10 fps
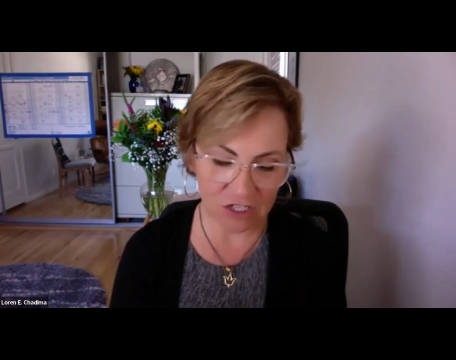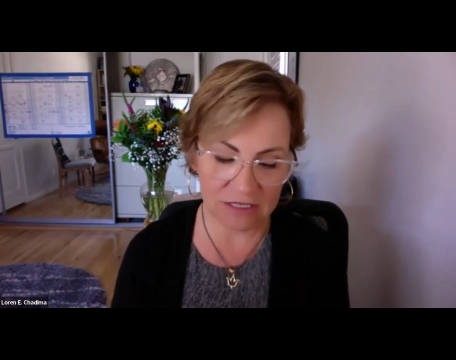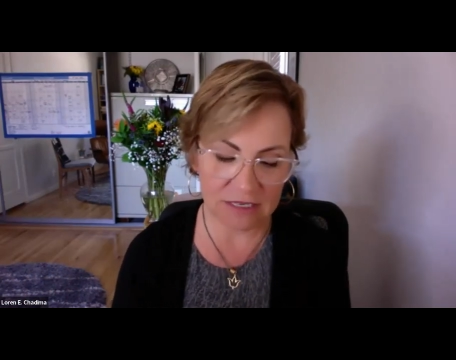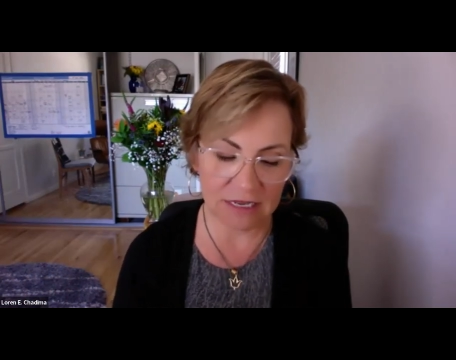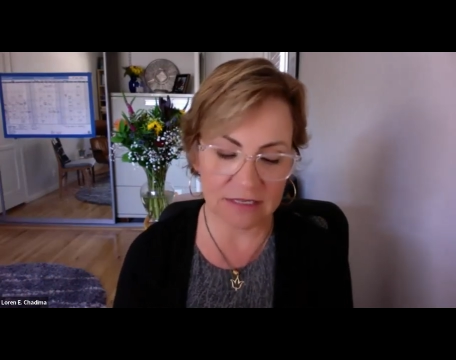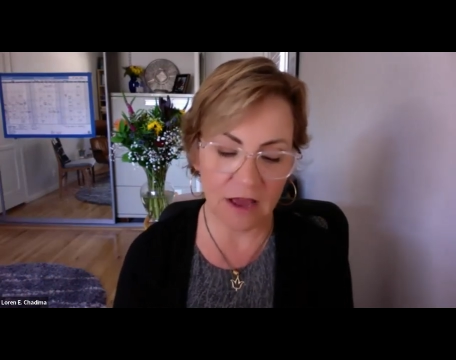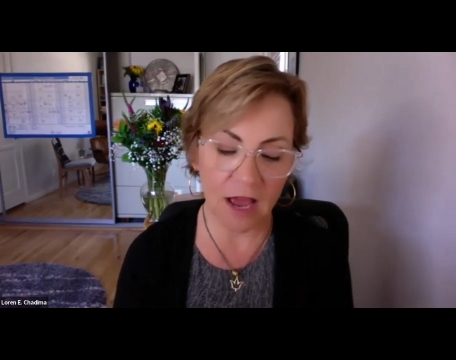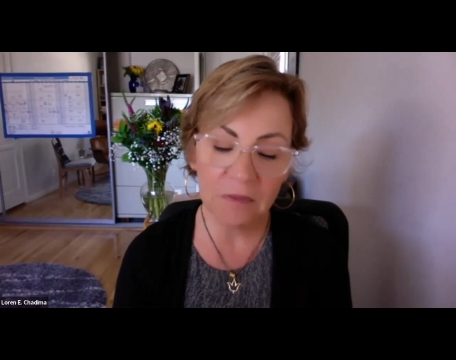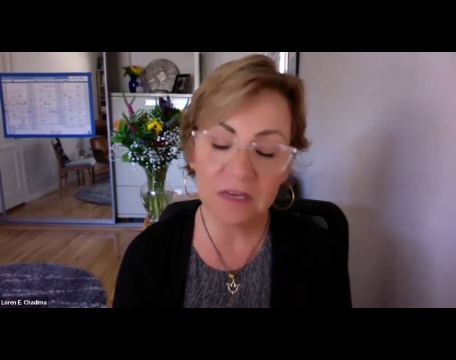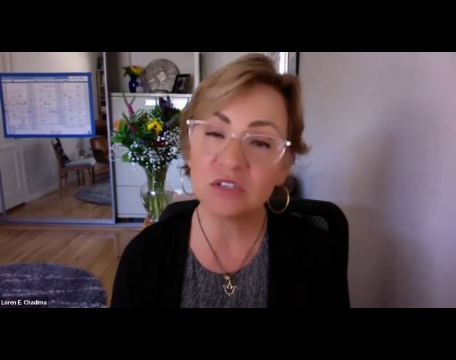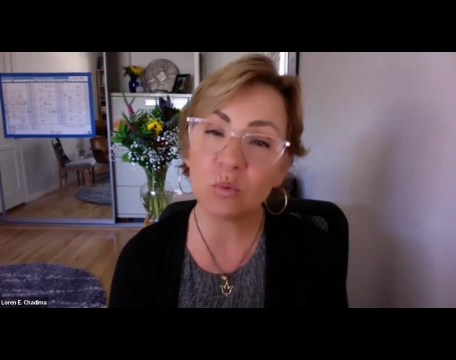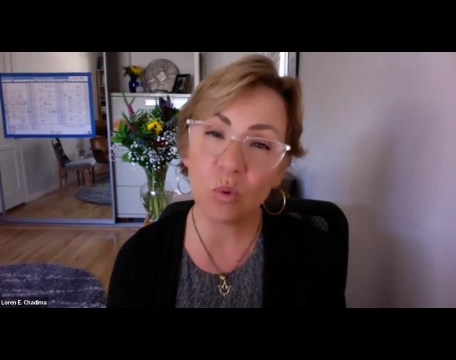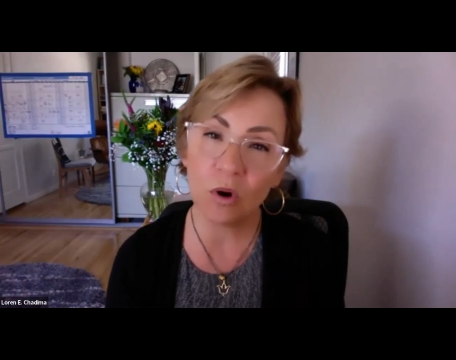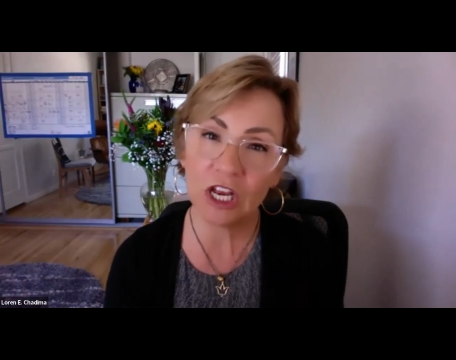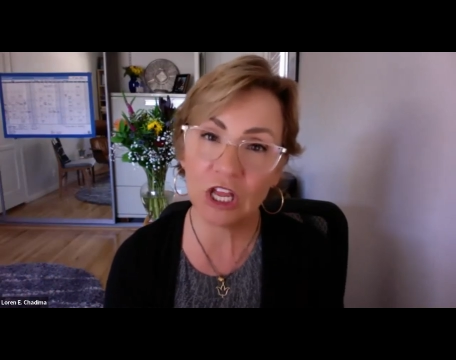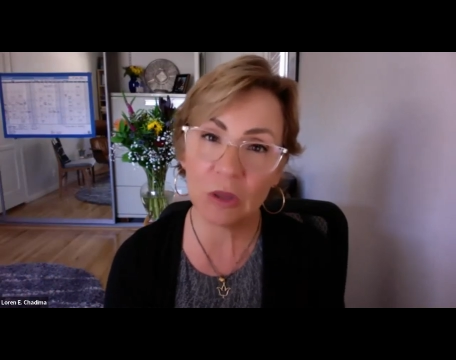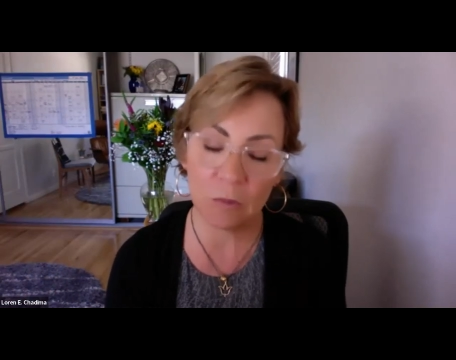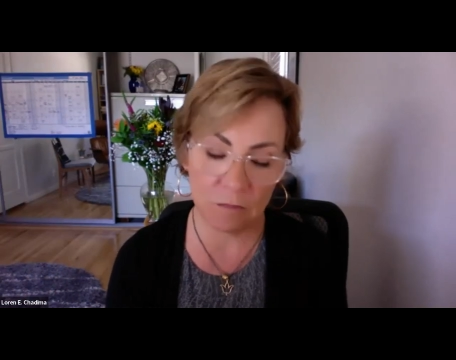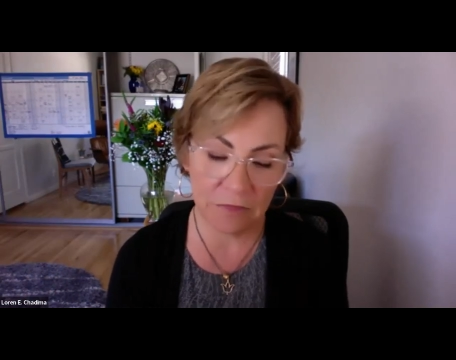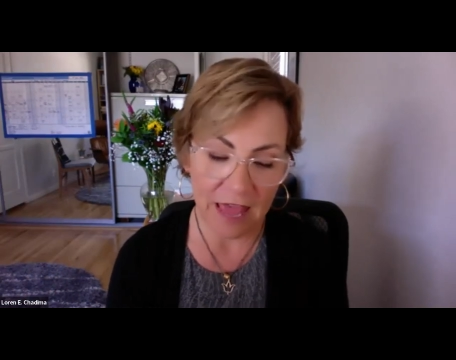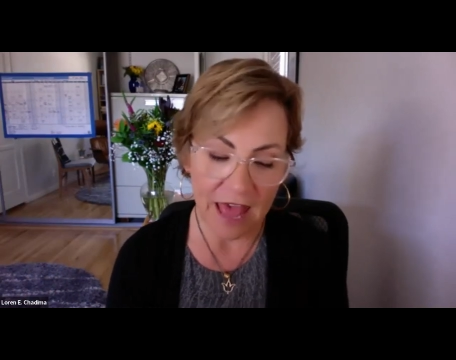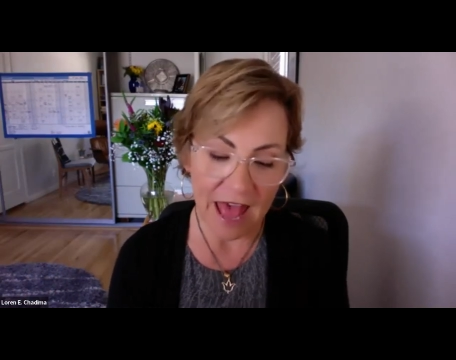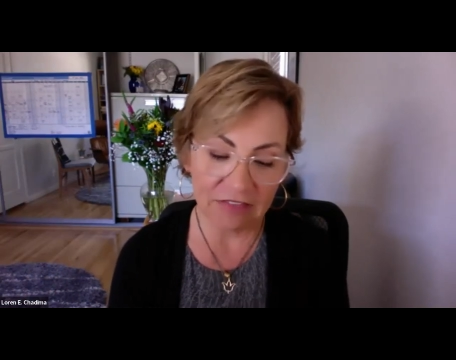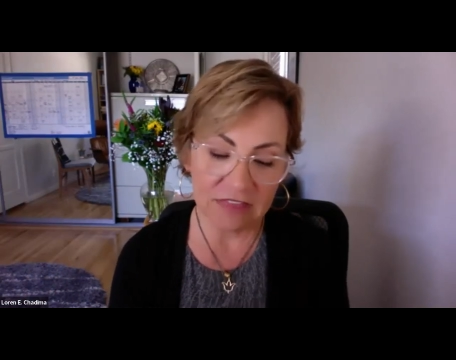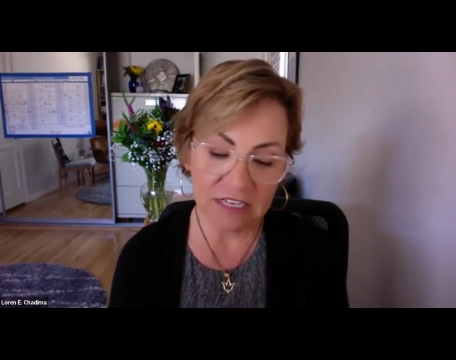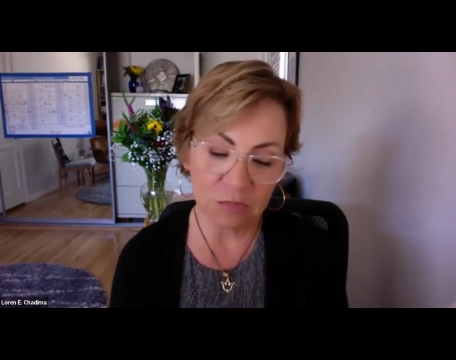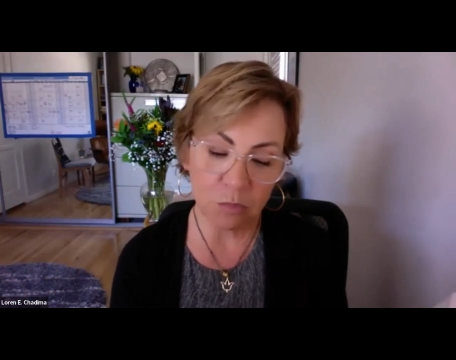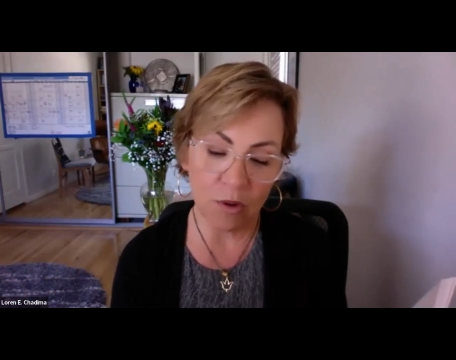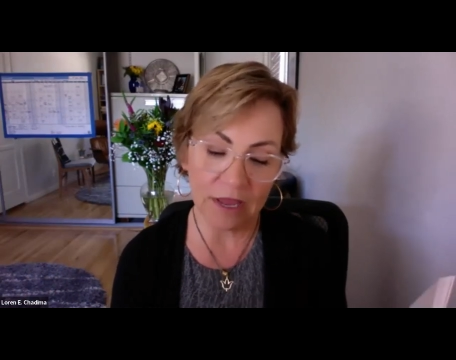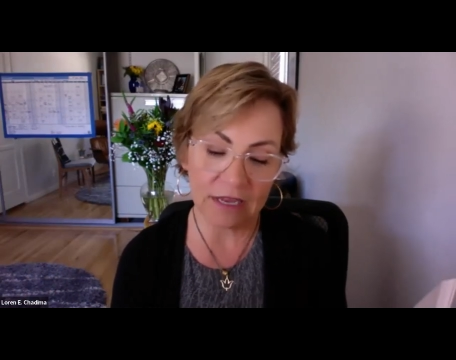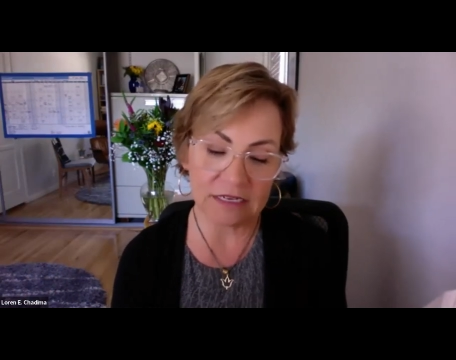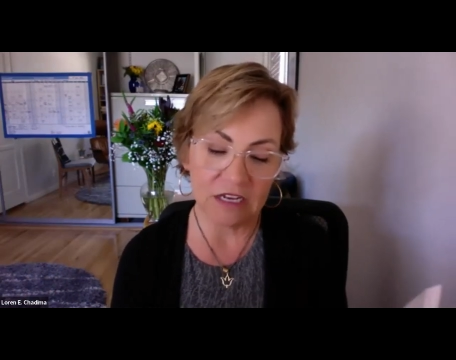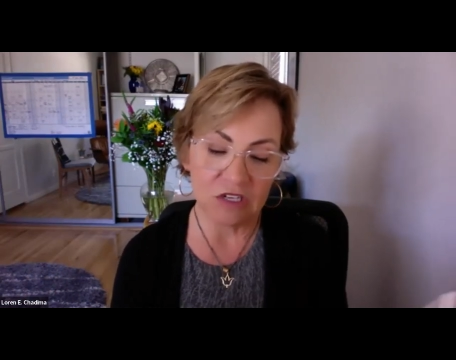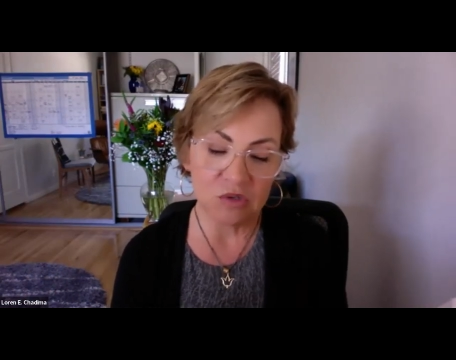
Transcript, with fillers: She says, I must warn you, at this point,